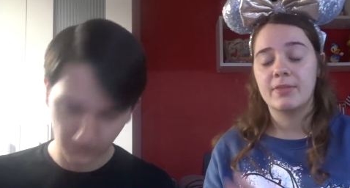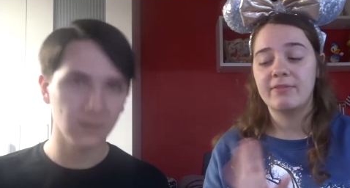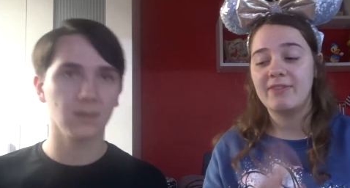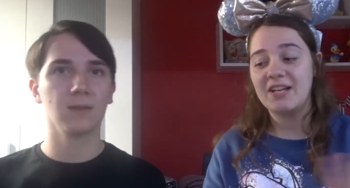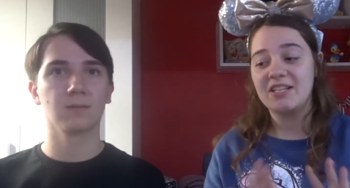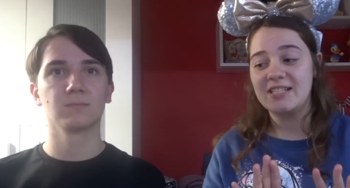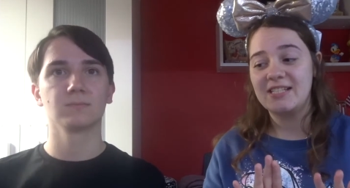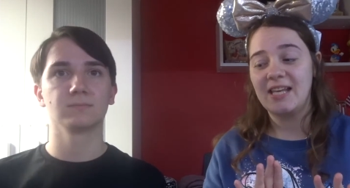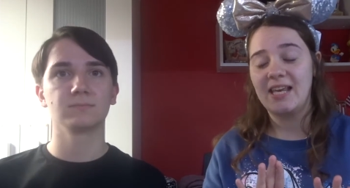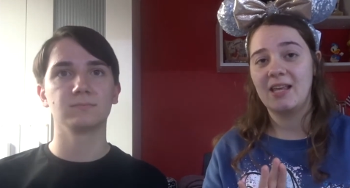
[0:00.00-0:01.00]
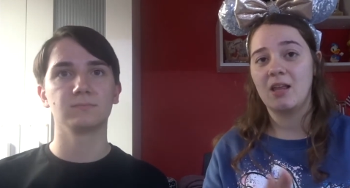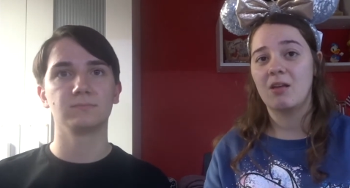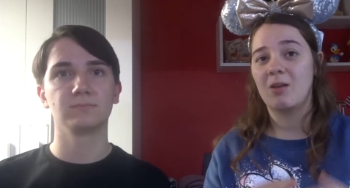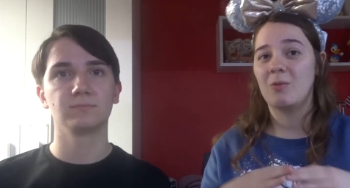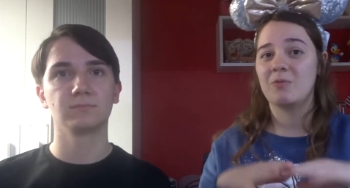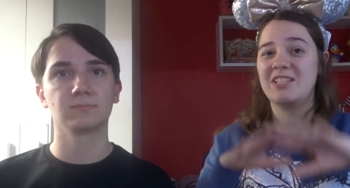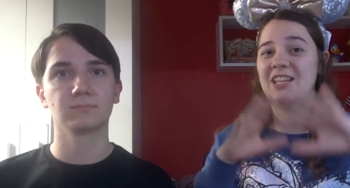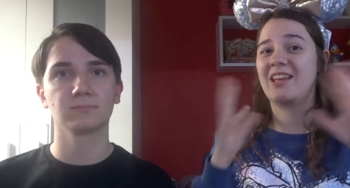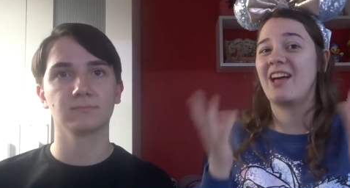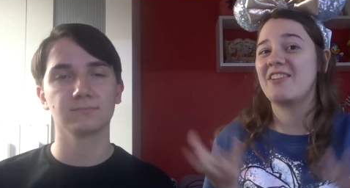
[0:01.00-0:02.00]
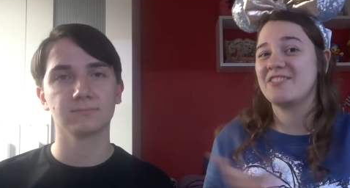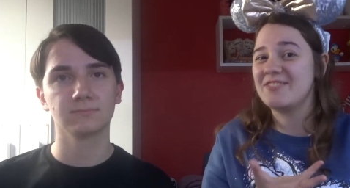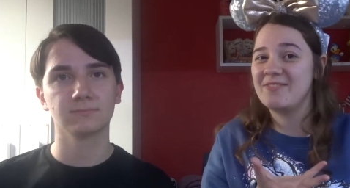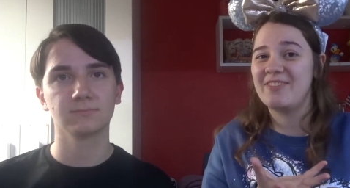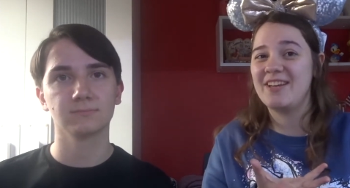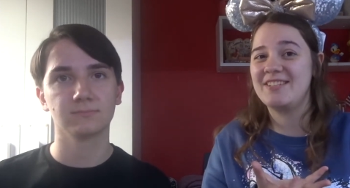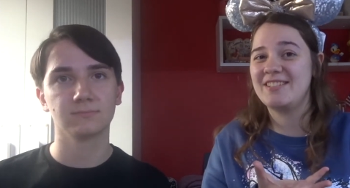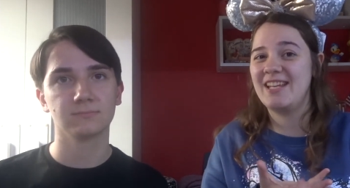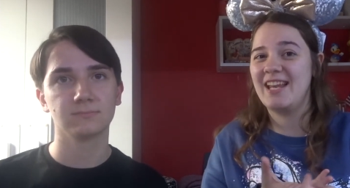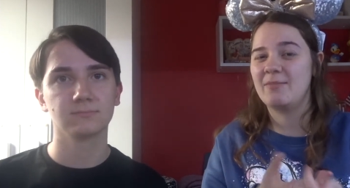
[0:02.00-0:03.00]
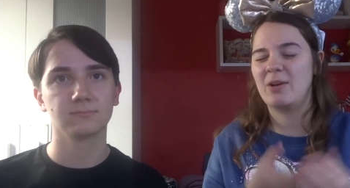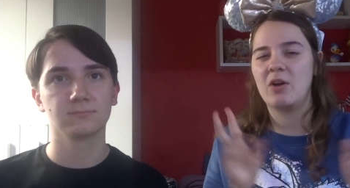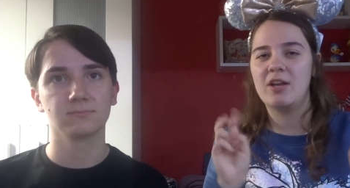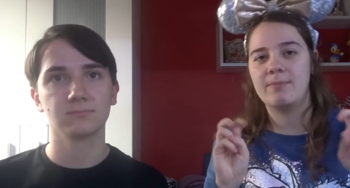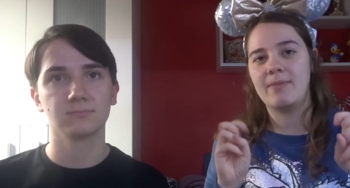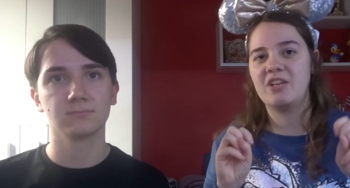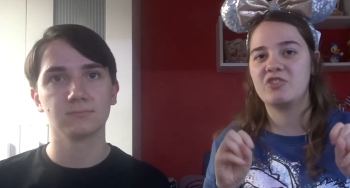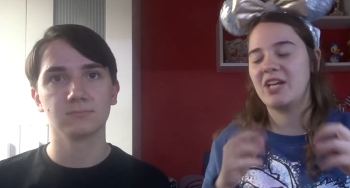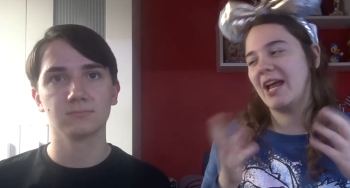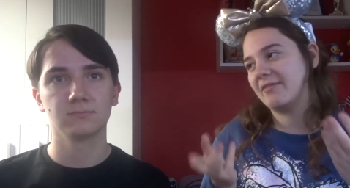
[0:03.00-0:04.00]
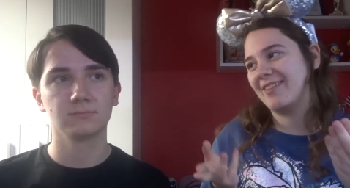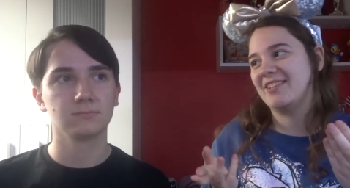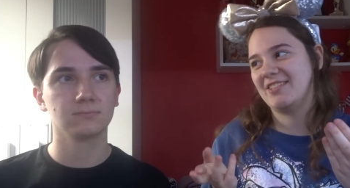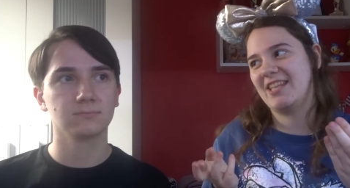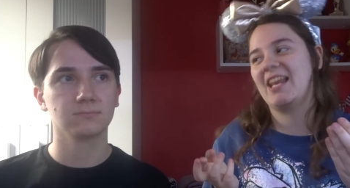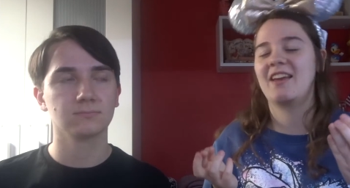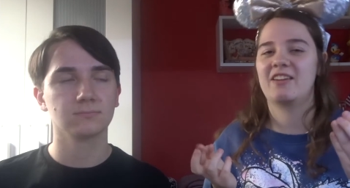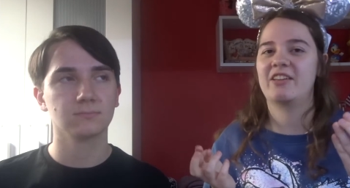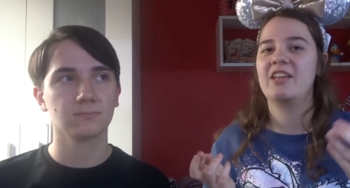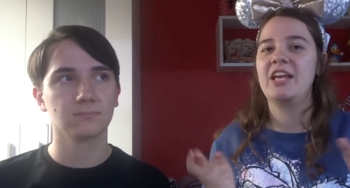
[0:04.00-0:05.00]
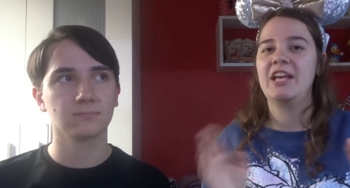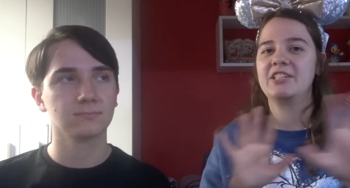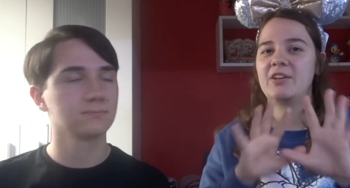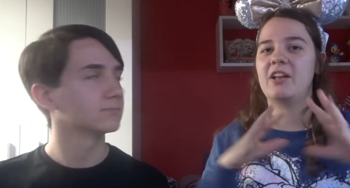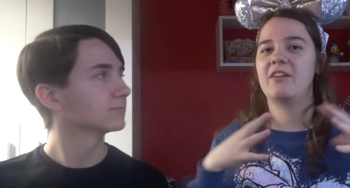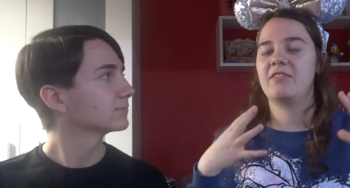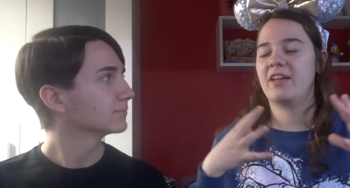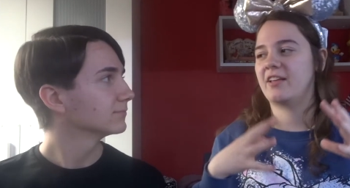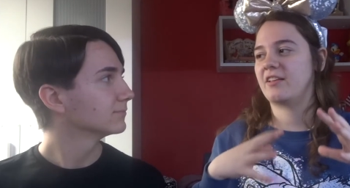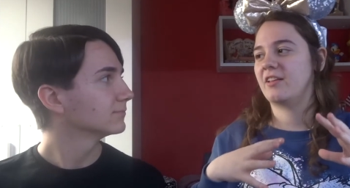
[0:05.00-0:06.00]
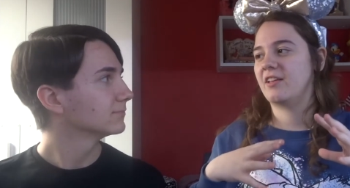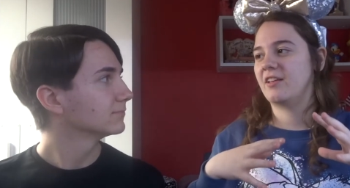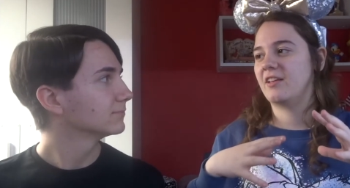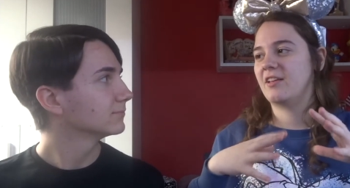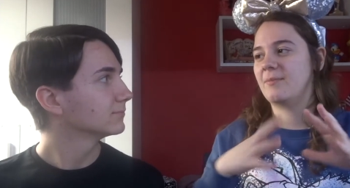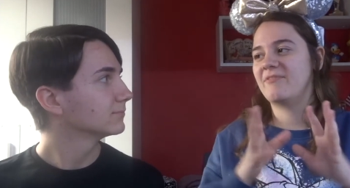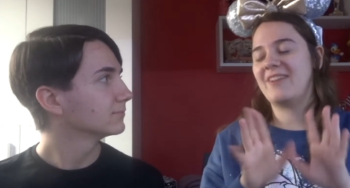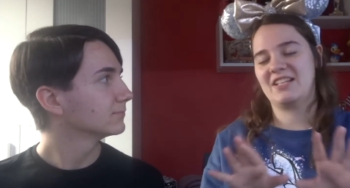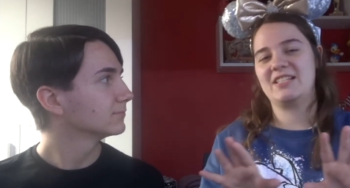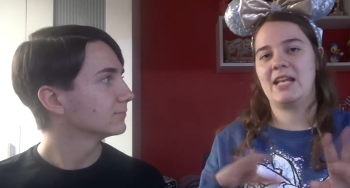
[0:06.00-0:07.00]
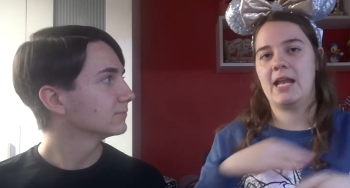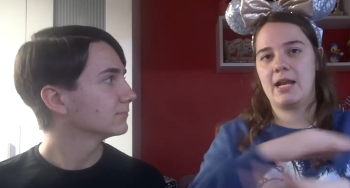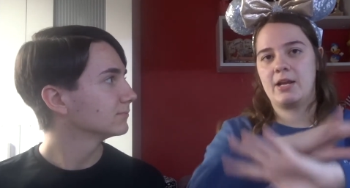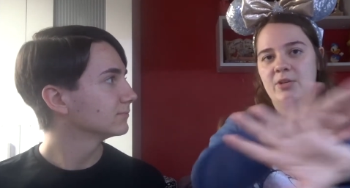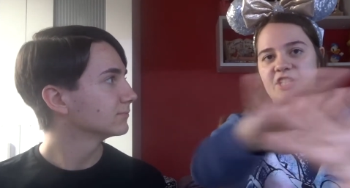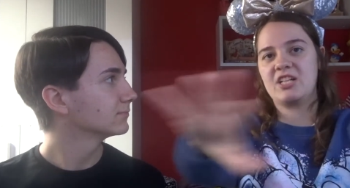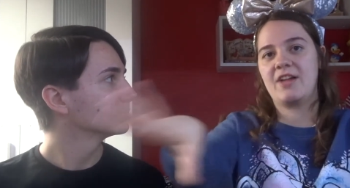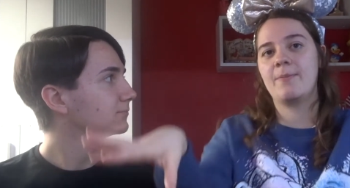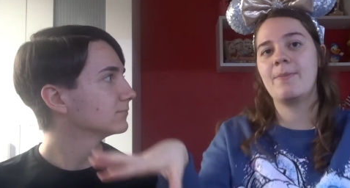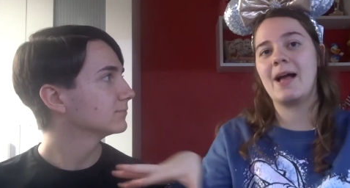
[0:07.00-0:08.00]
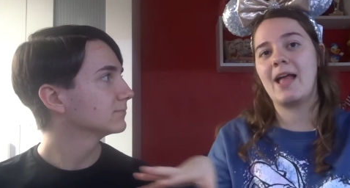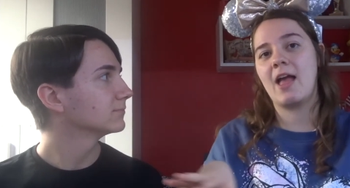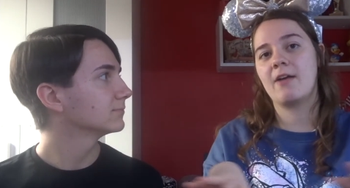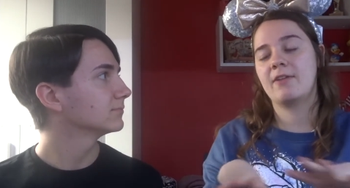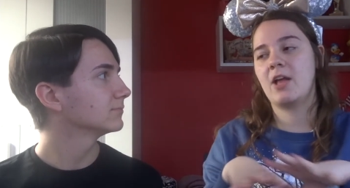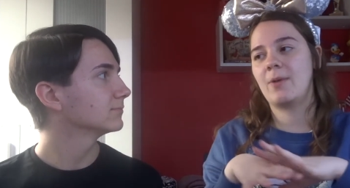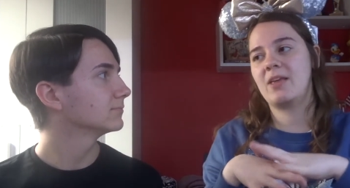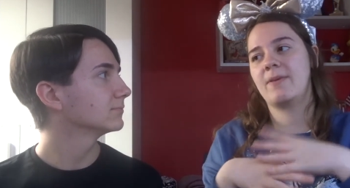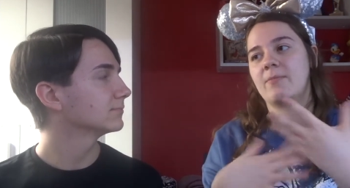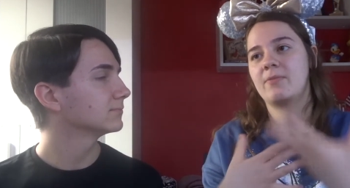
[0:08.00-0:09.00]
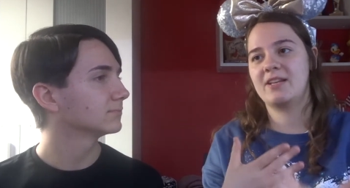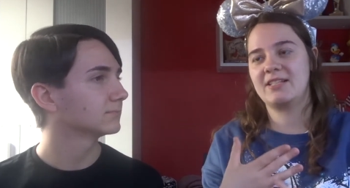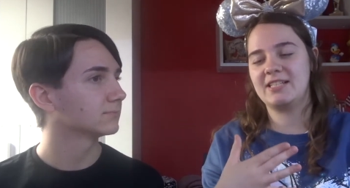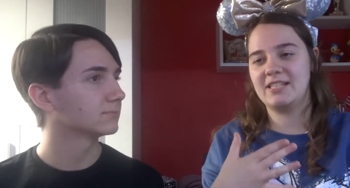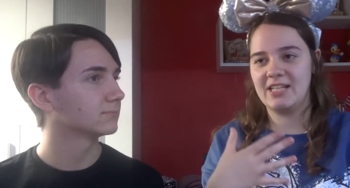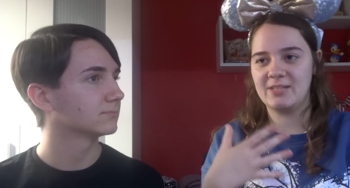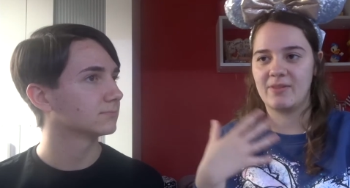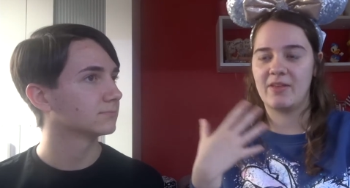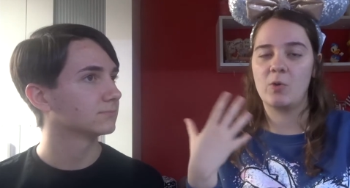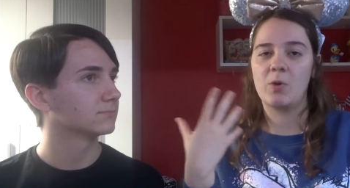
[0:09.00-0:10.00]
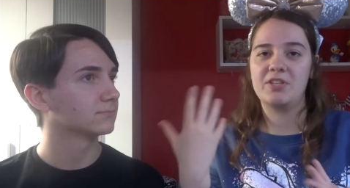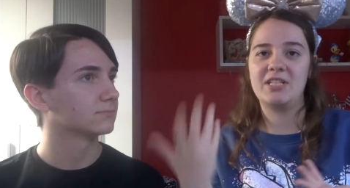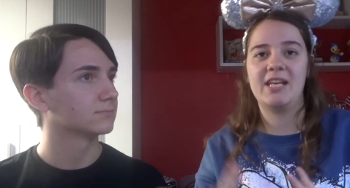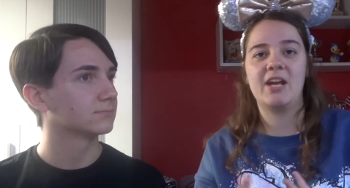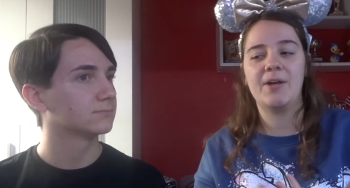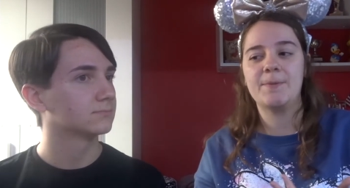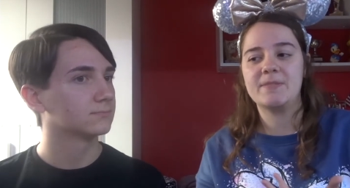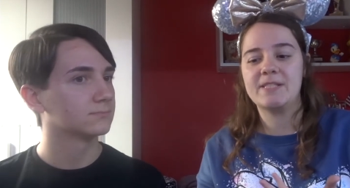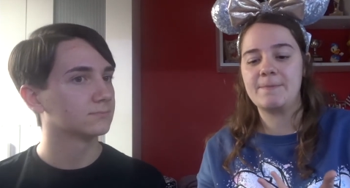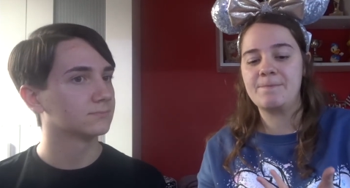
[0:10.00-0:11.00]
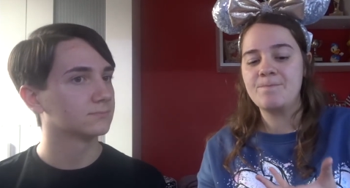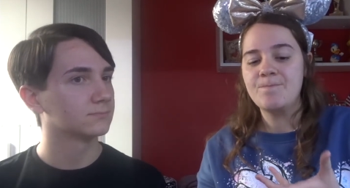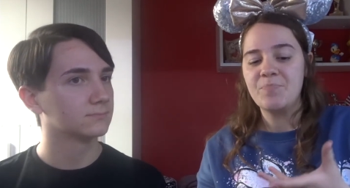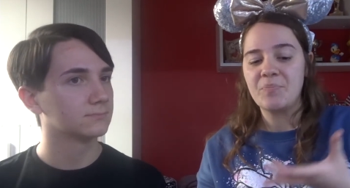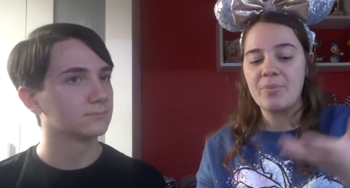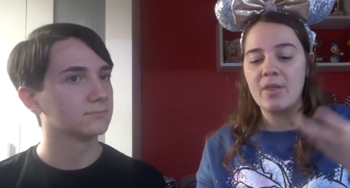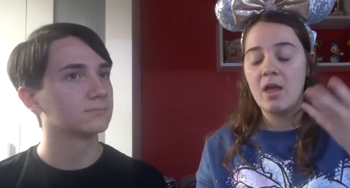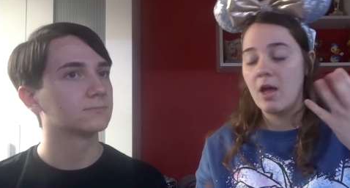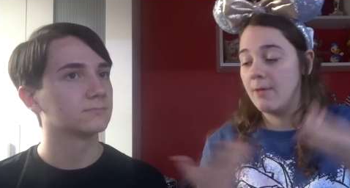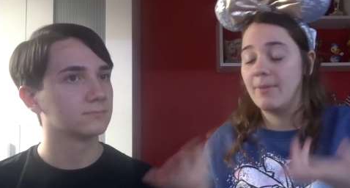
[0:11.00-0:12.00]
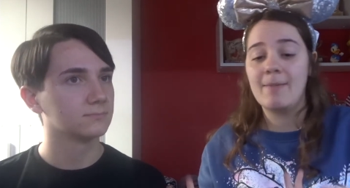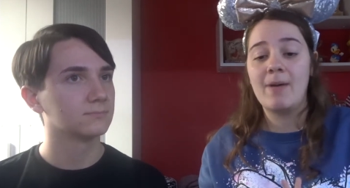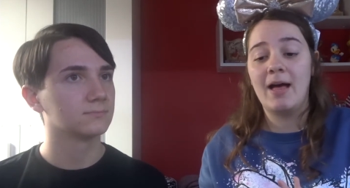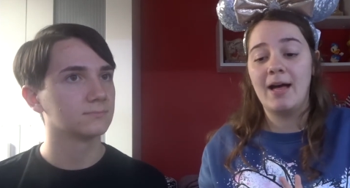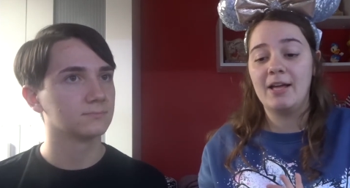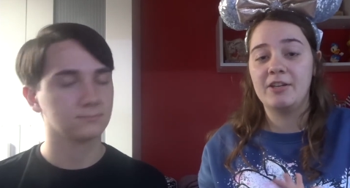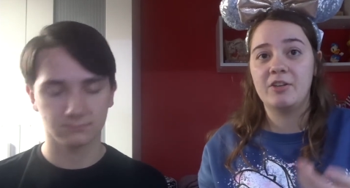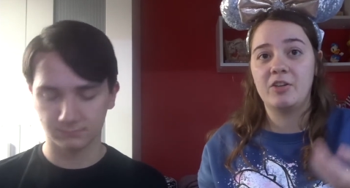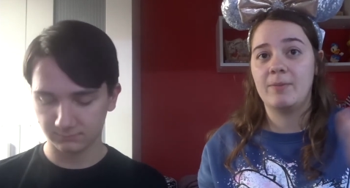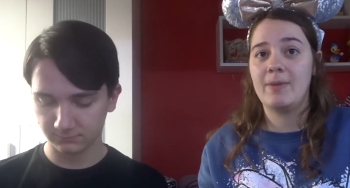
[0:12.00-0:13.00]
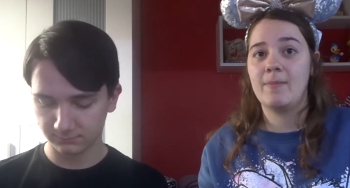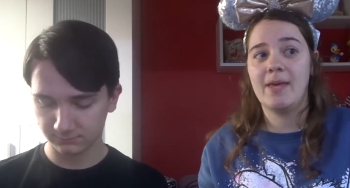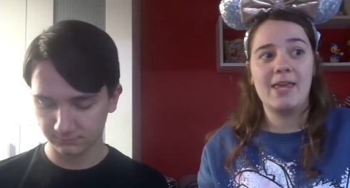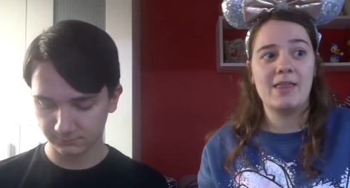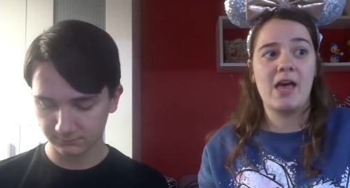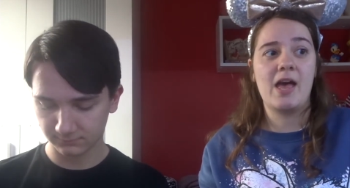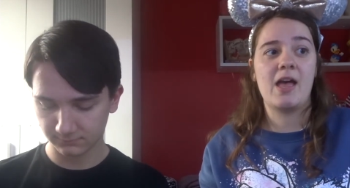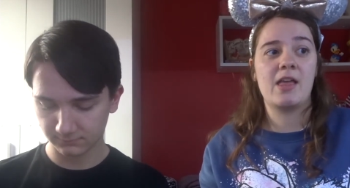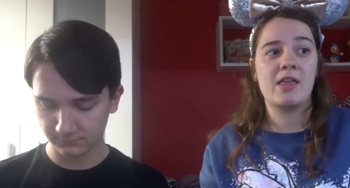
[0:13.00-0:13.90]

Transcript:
Speaker 1: fantasy and obviously the castles in Fantasyland. Well, kind of Main Street and Fantasyland. So I love like Fantasyland, which is like the back area where you meet the princesses, where they've got the teacups. And um, Peter Pan, you can meet Mickey there,